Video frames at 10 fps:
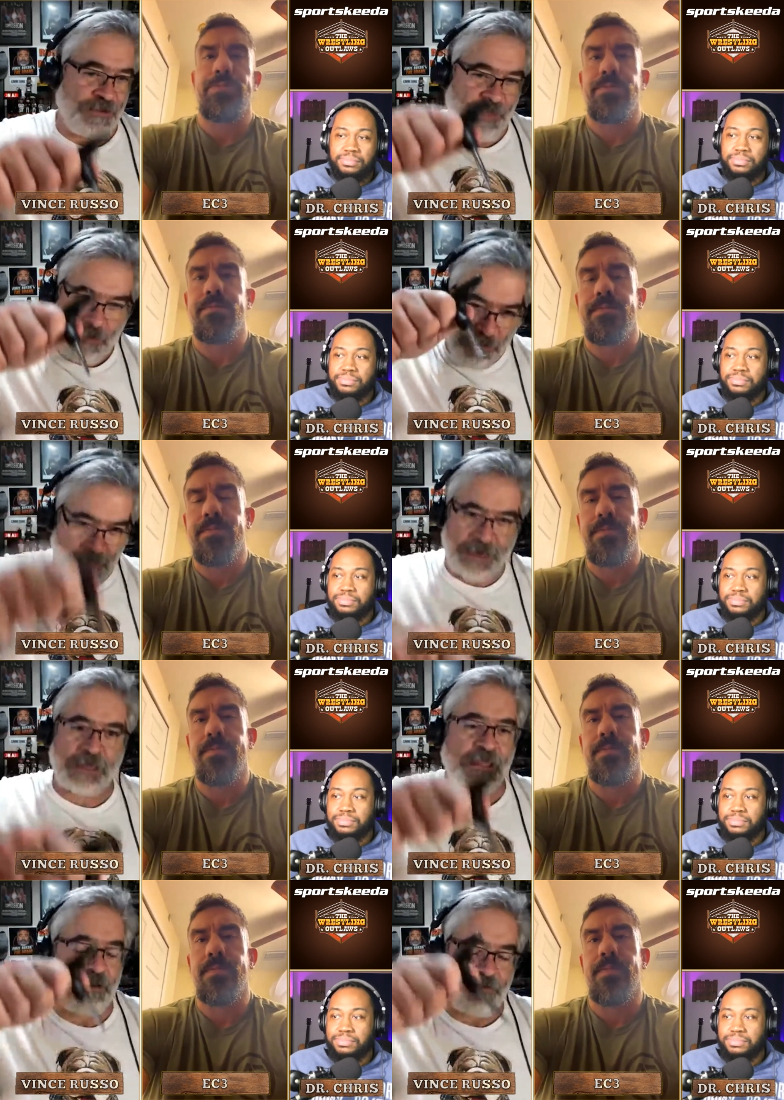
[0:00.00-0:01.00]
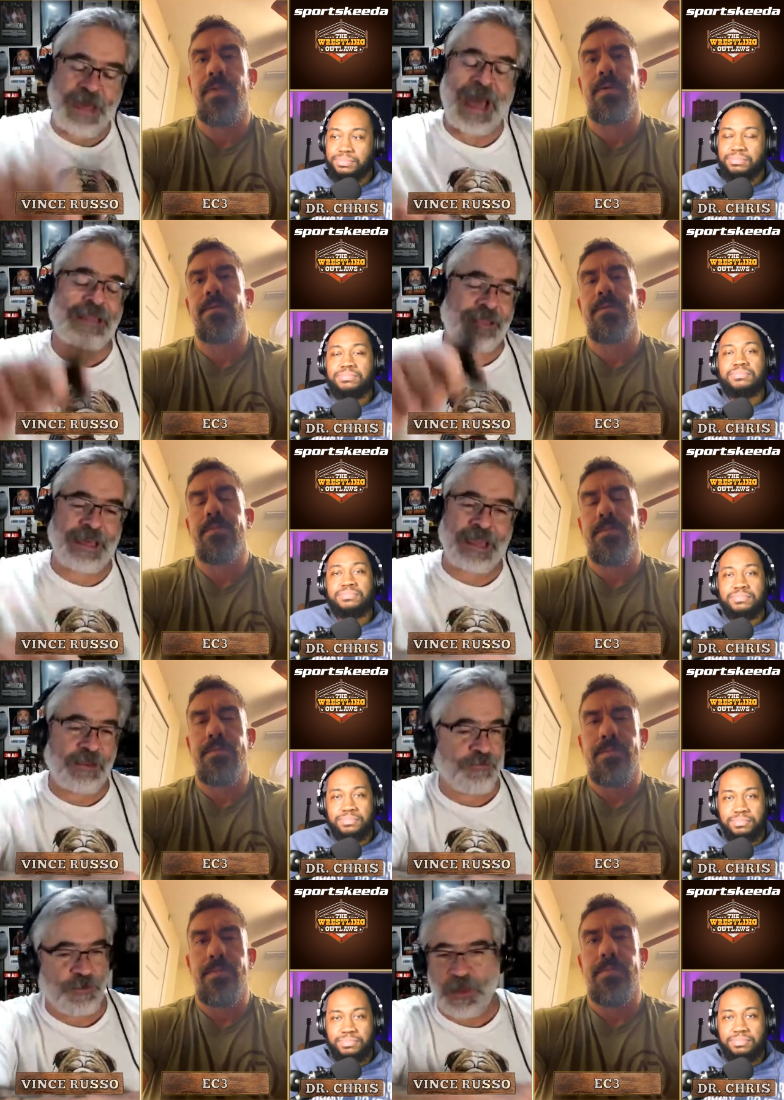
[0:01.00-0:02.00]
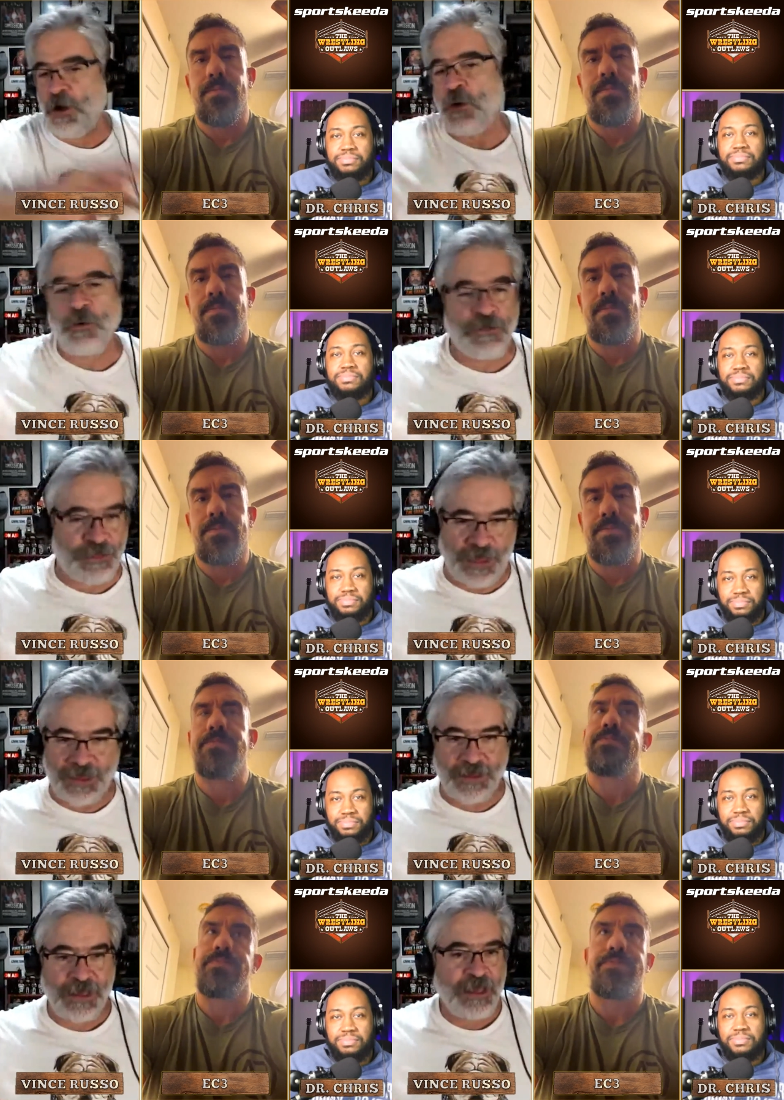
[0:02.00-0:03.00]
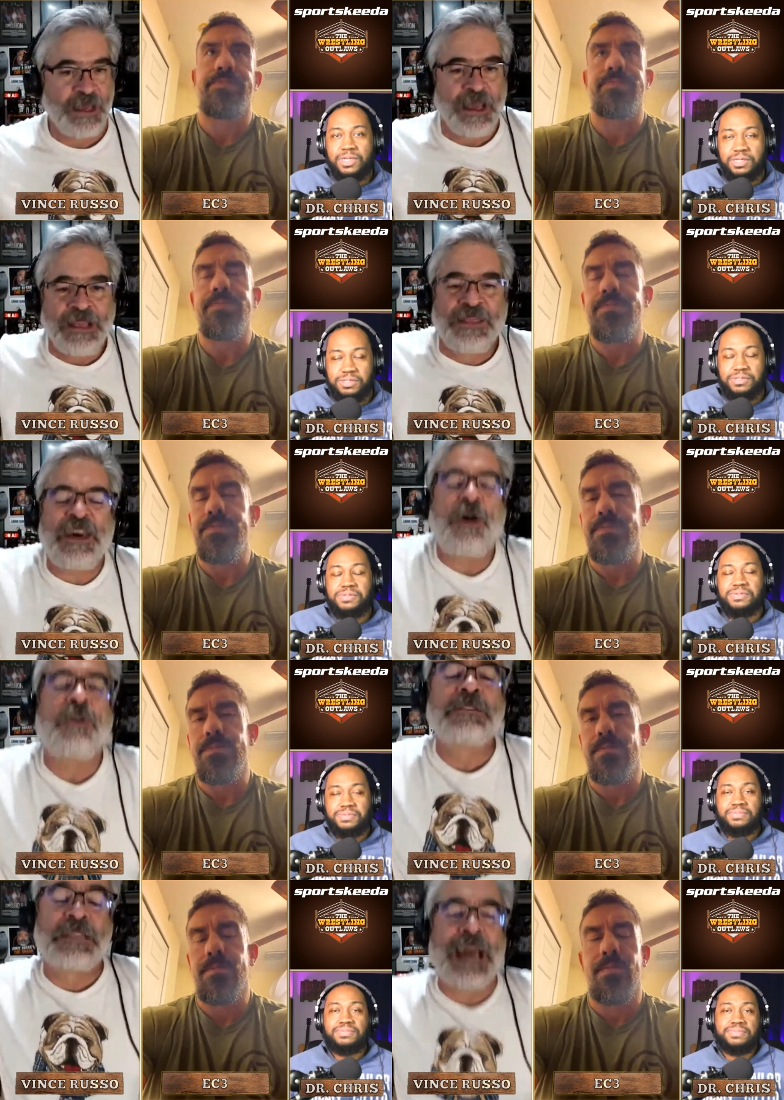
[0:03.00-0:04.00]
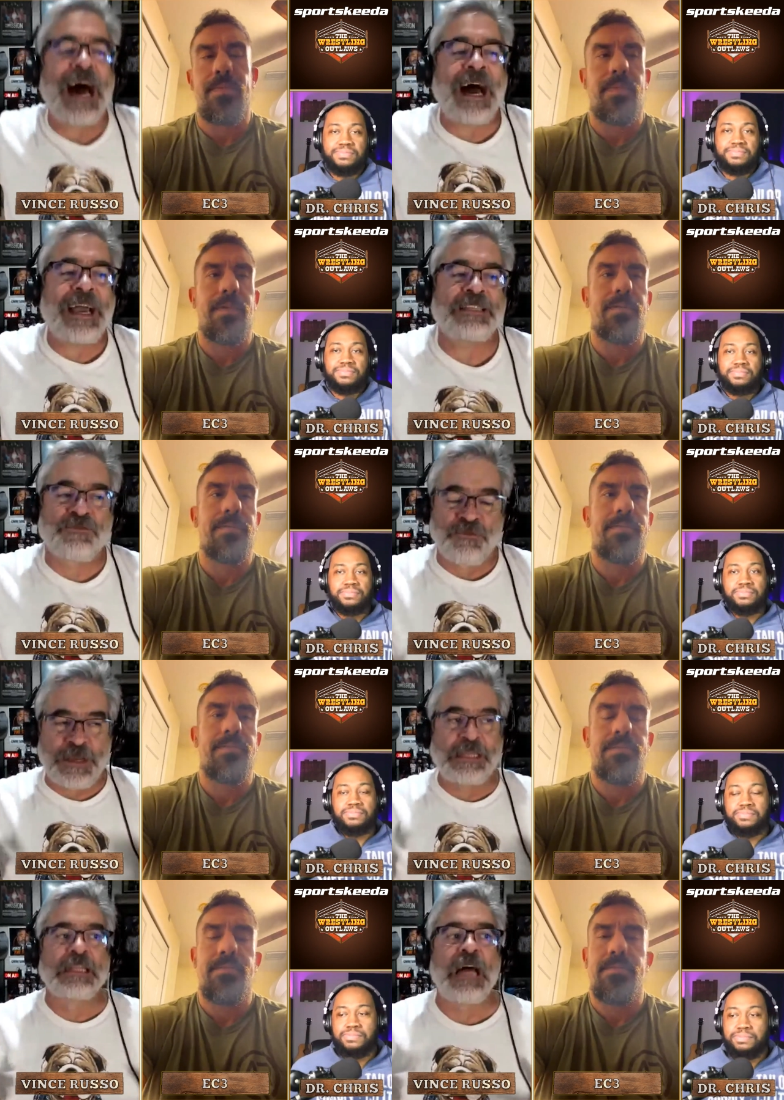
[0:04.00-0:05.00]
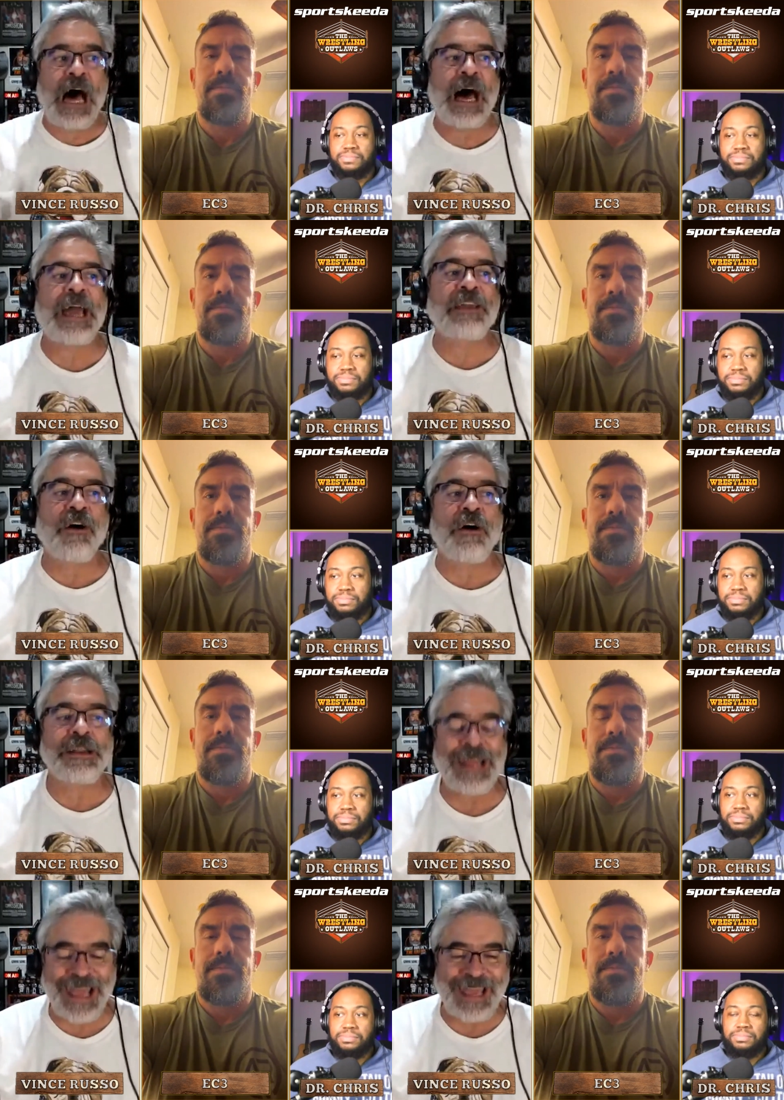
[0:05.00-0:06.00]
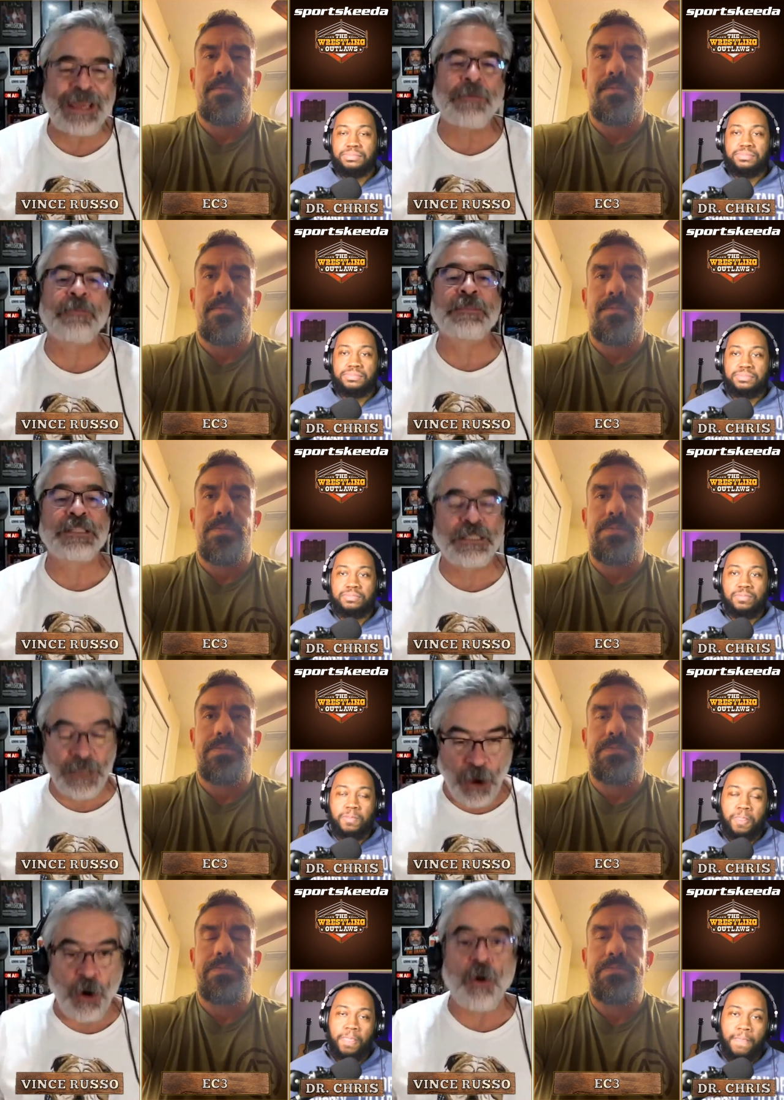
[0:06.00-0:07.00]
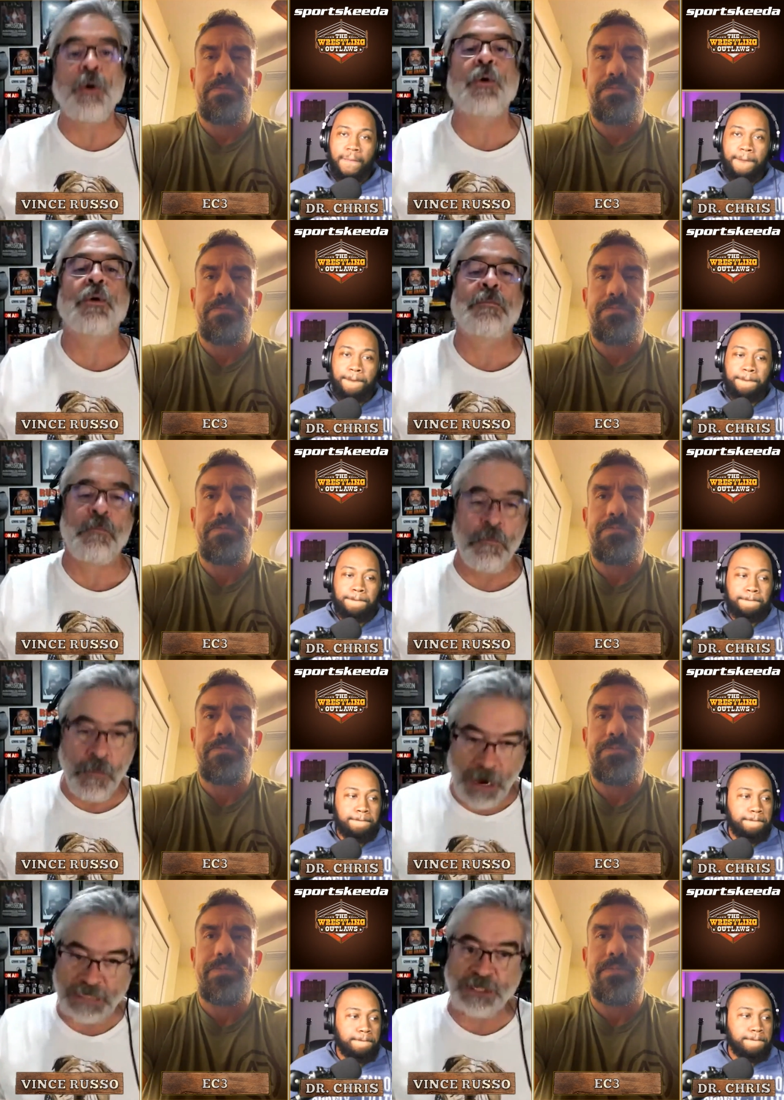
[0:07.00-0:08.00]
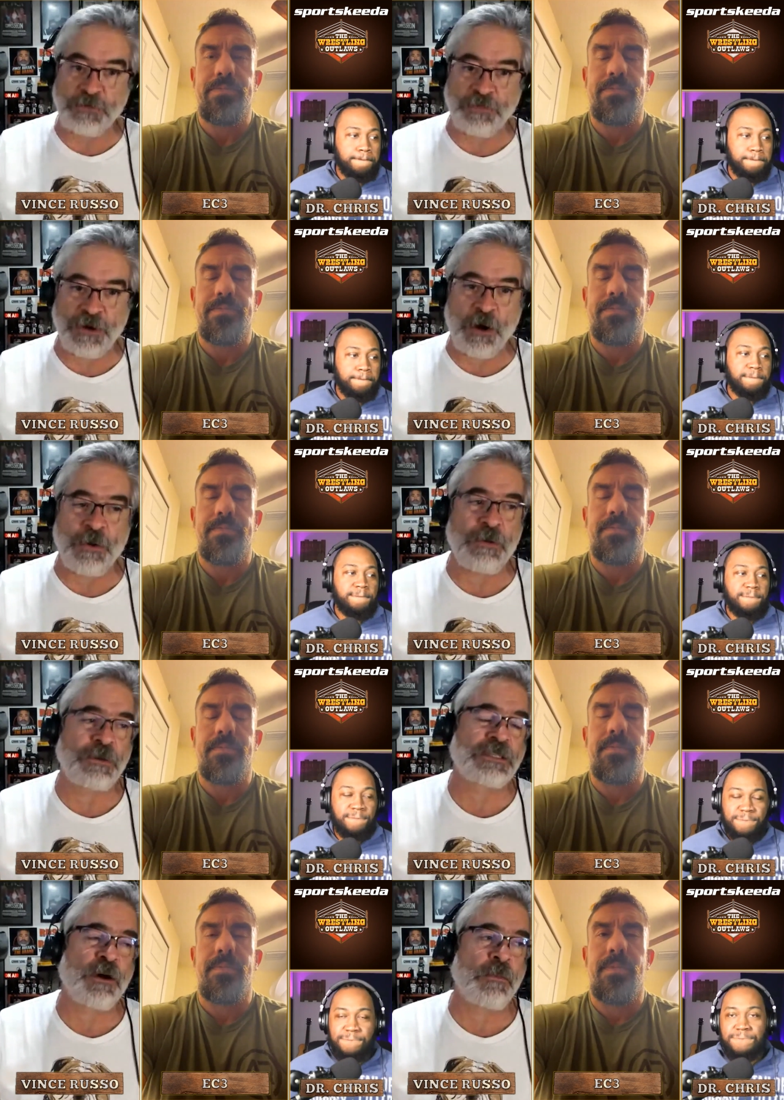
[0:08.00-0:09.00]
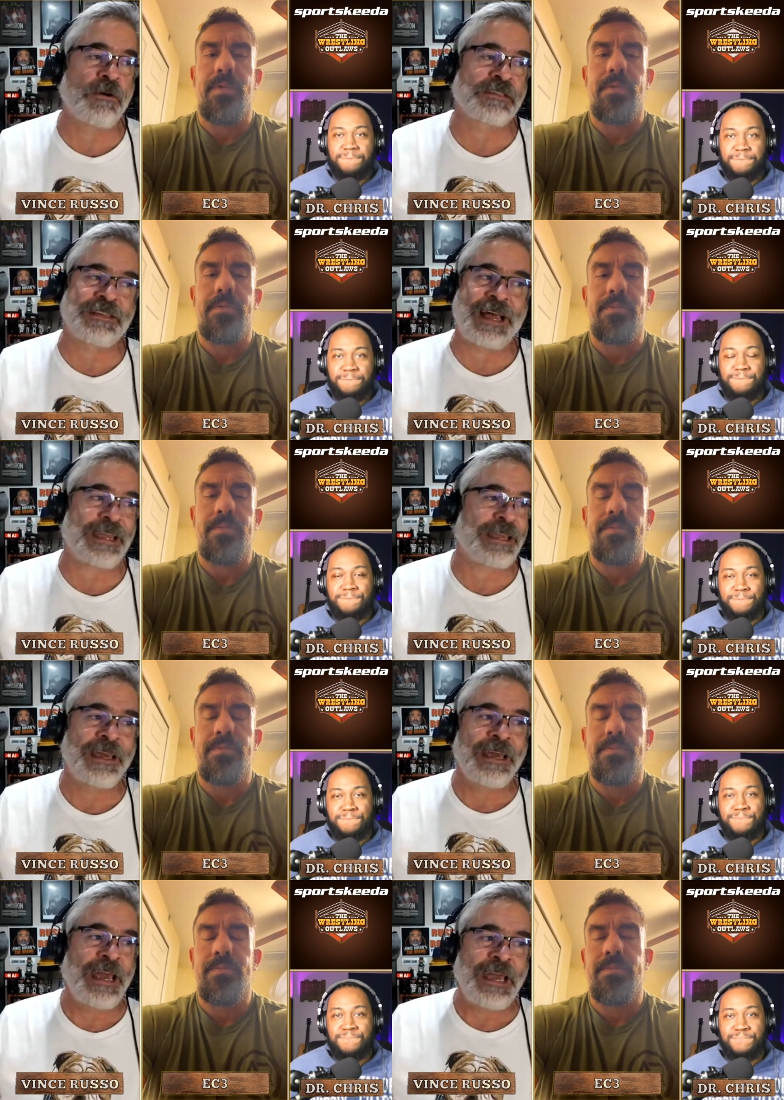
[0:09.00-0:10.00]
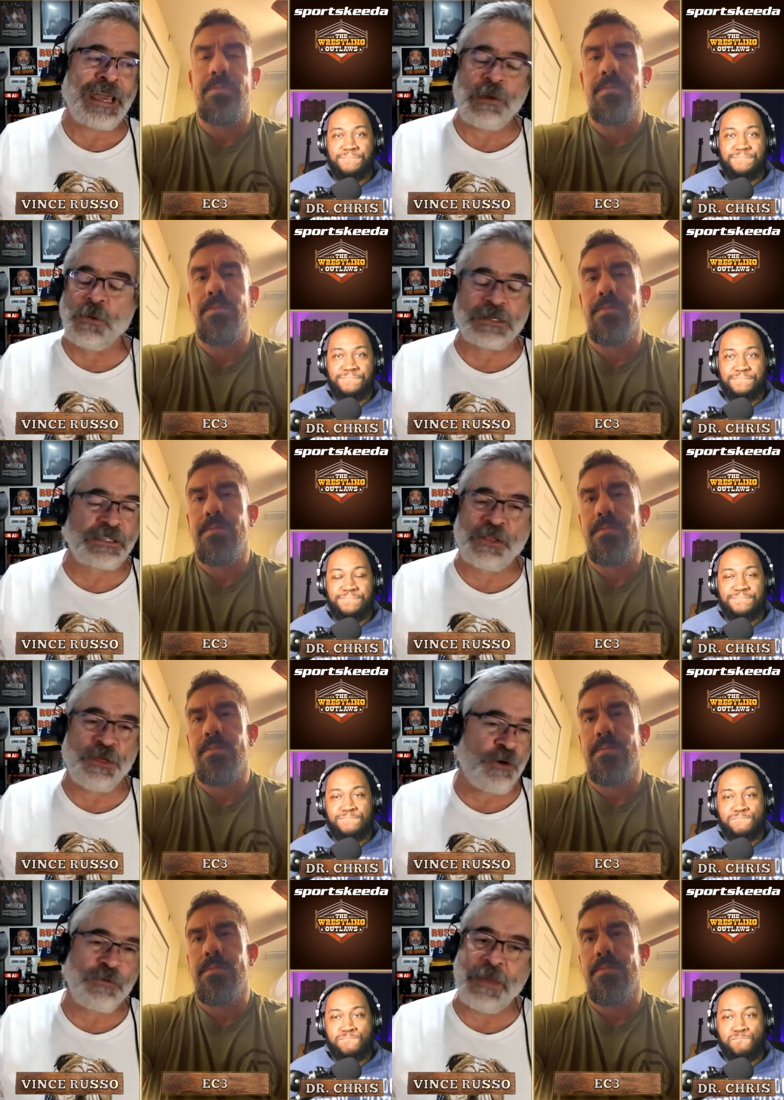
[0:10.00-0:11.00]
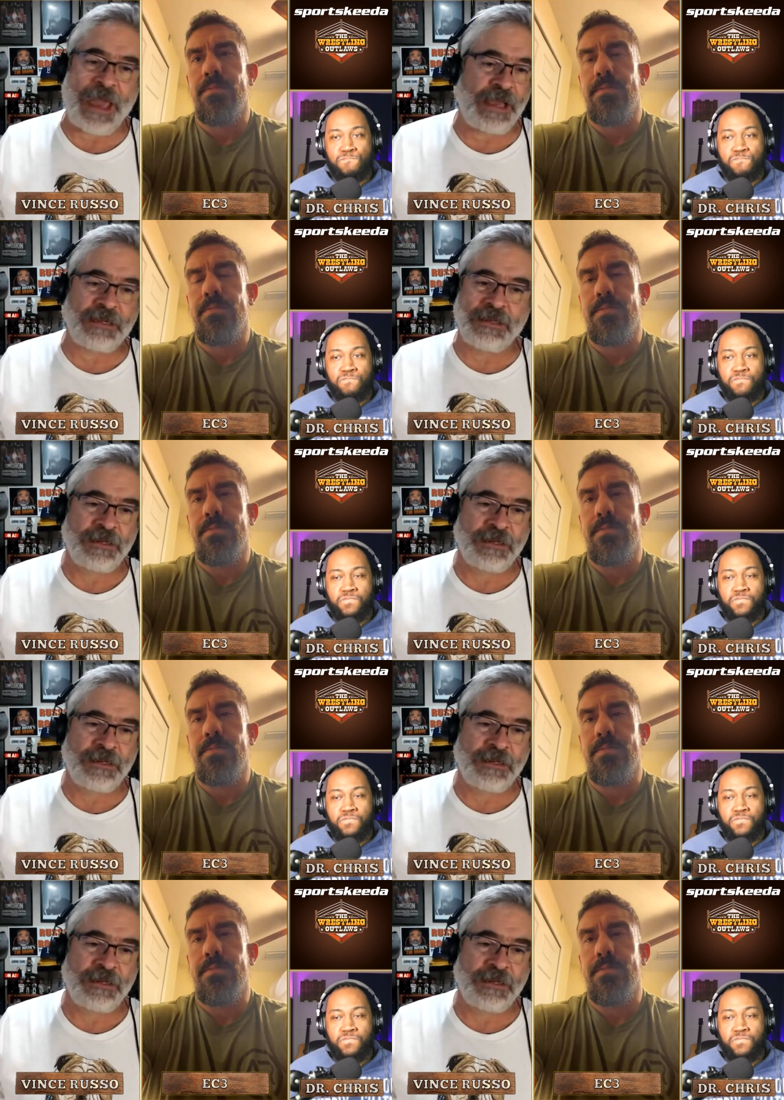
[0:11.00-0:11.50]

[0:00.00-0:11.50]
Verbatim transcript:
Speaker 1: in the middle of that thing for the whole thing. Nice. Those guys relied on him so much, bro. It was almost like he was the third man